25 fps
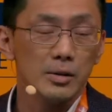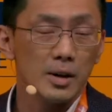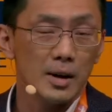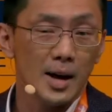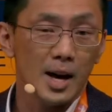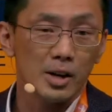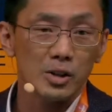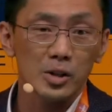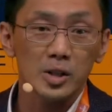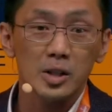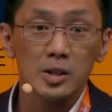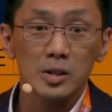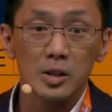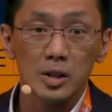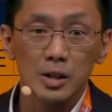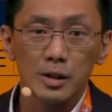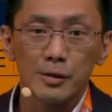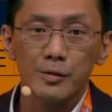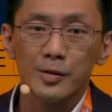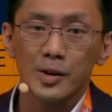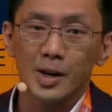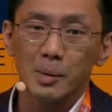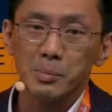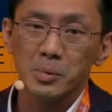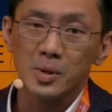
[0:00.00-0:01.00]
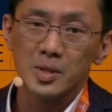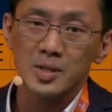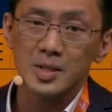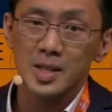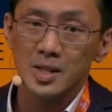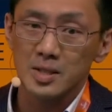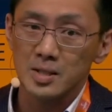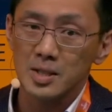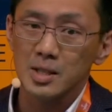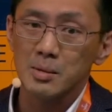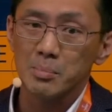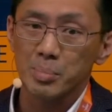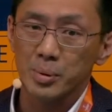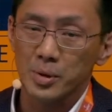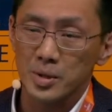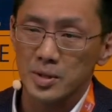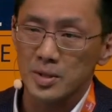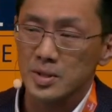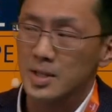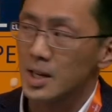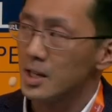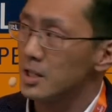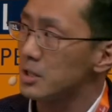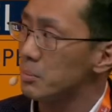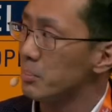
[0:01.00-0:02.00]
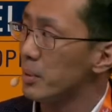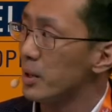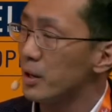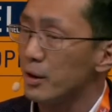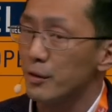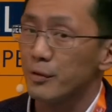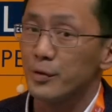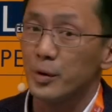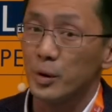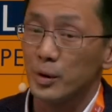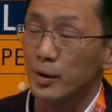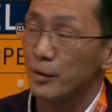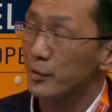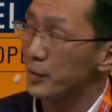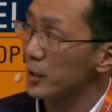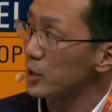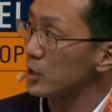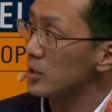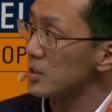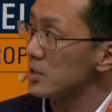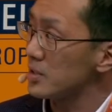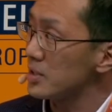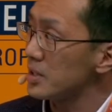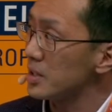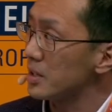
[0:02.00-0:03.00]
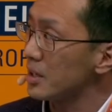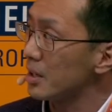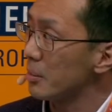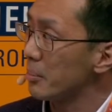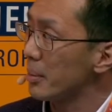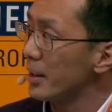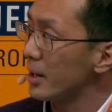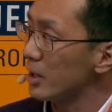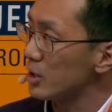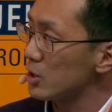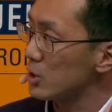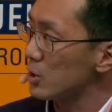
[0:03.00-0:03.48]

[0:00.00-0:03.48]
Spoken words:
actually deliver up to 16% better fuel efficiency compared